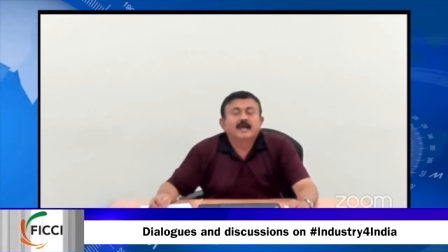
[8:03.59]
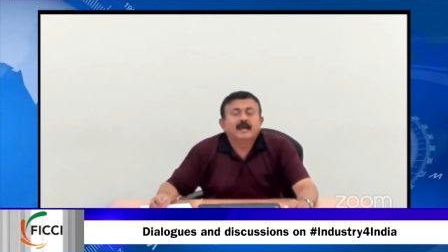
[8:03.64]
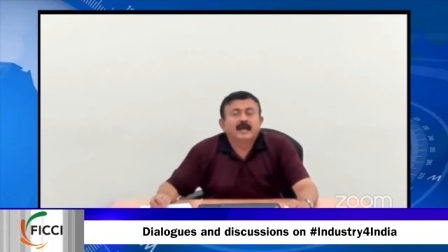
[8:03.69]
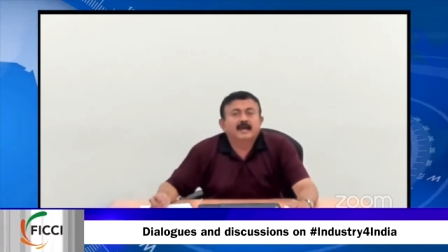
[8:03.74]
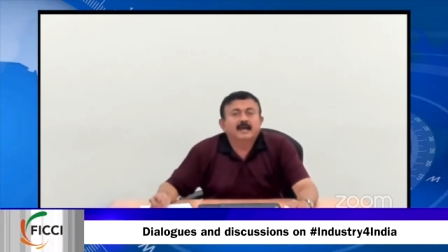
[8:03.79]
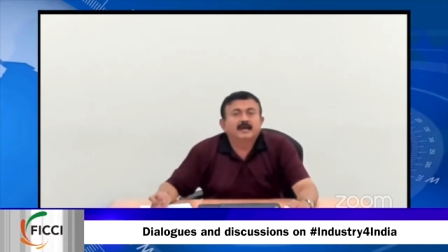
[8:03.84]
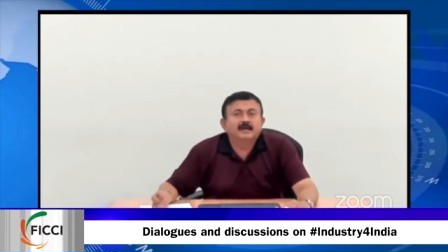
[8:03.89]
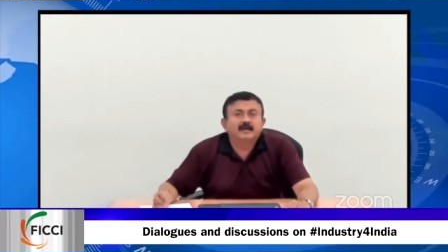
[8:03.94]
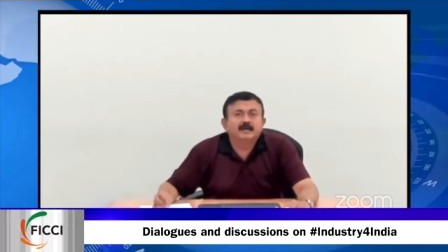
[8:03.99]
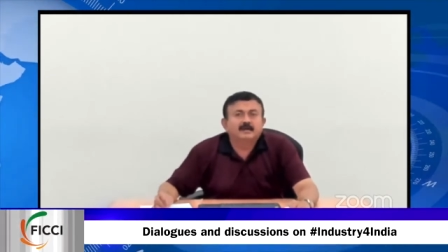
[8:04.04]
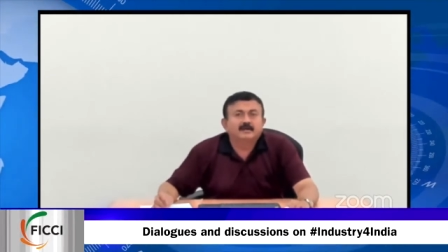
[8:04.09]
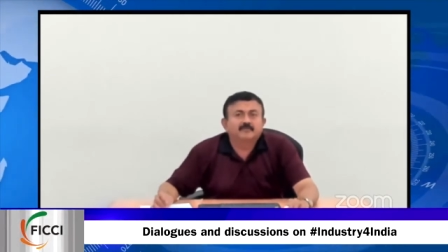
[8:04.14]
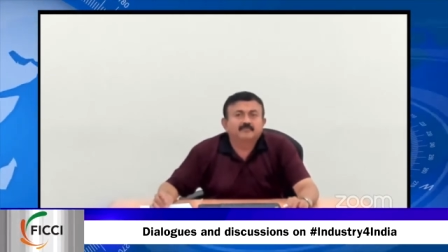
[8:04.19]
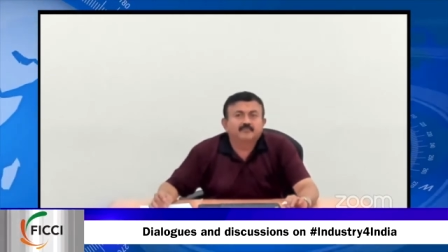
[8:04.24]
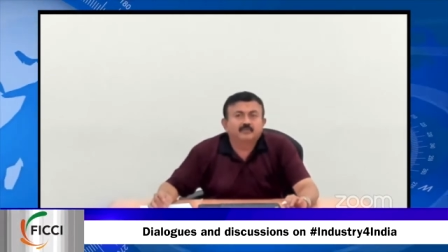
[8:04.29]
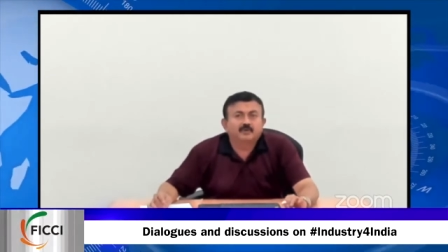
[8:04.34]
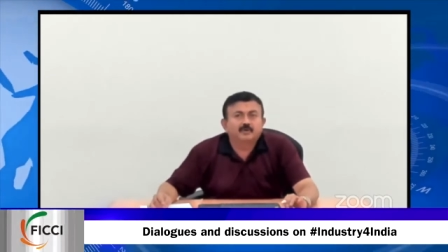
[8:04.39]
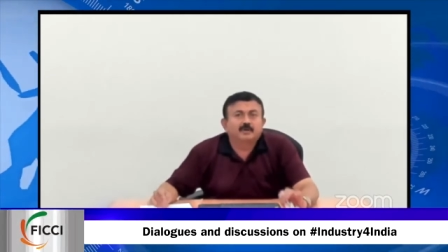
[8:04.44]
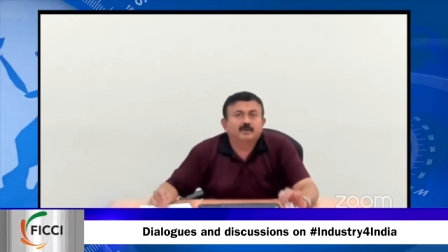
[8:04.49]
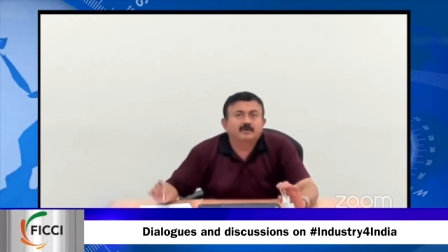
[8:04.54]
And
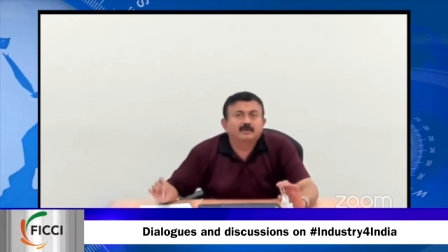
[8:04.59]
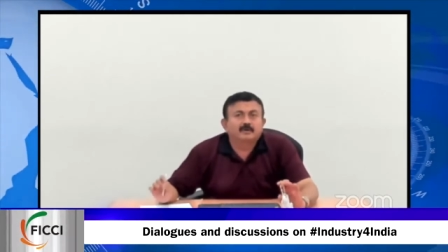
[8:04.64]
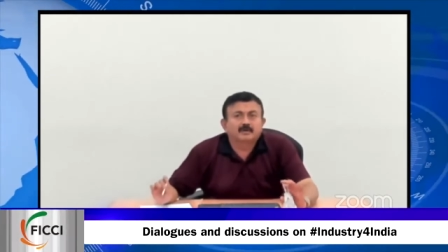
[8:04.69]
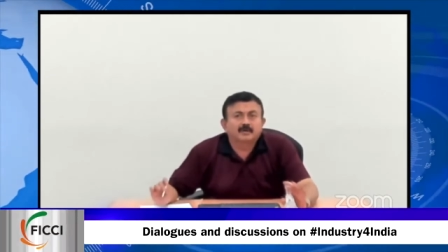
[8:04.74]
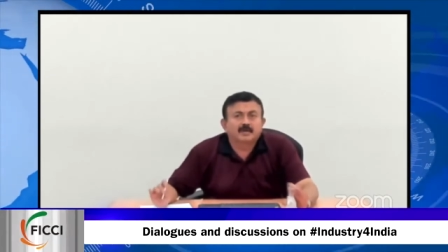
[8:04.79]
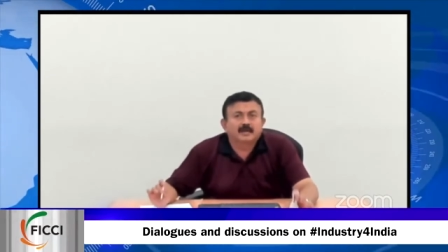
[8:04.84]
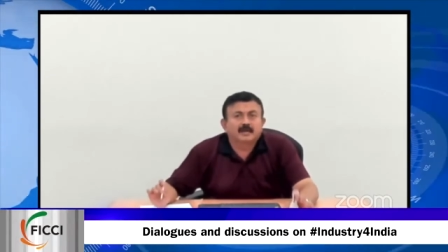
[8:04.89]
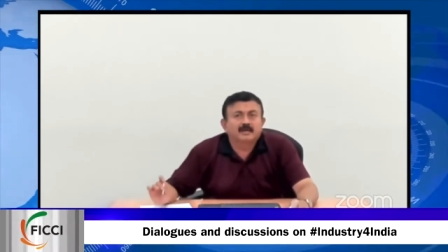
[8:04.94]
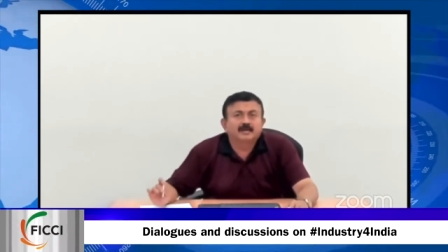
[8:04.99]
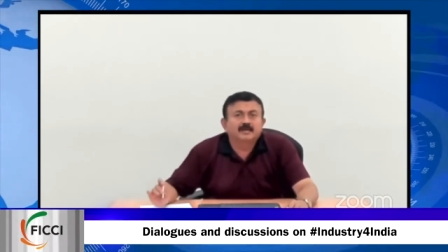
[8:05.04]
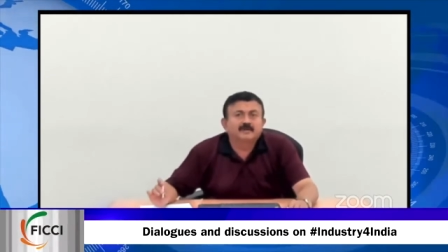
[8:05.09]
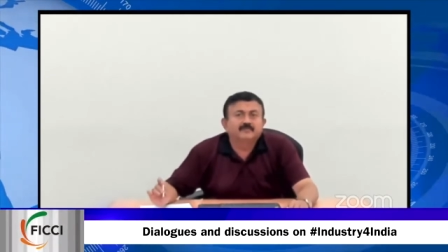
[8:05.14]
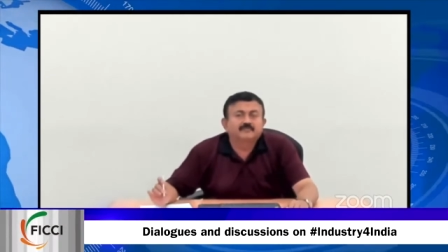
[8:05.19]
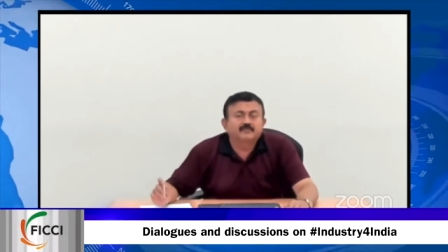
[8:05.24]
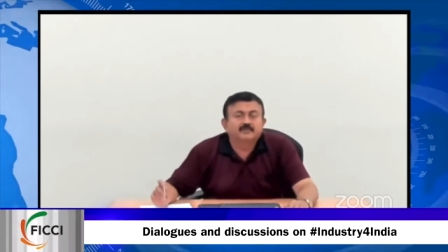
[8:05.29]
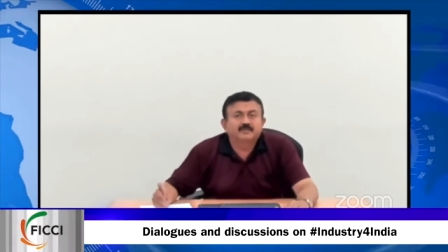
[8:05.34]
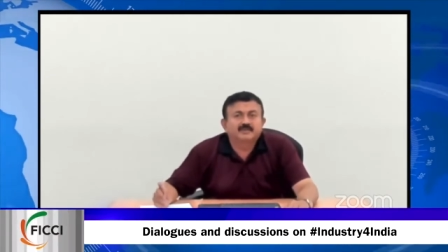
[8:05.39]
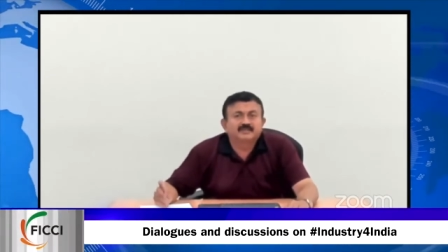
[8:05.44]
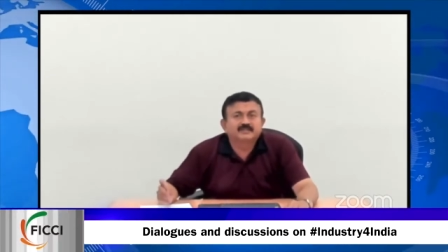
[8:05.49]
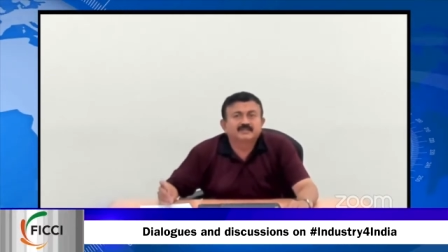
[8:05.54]
for your kind
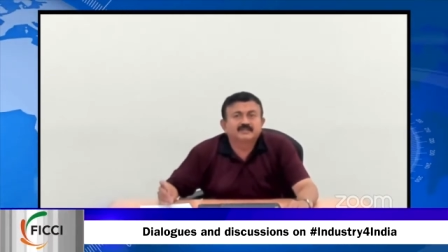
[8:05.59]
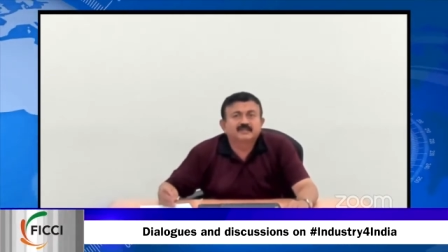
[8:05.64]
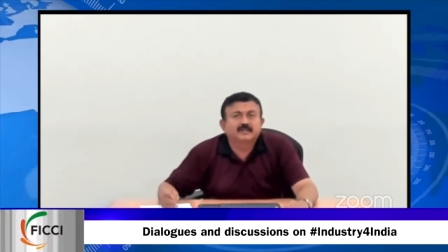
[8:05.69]
information,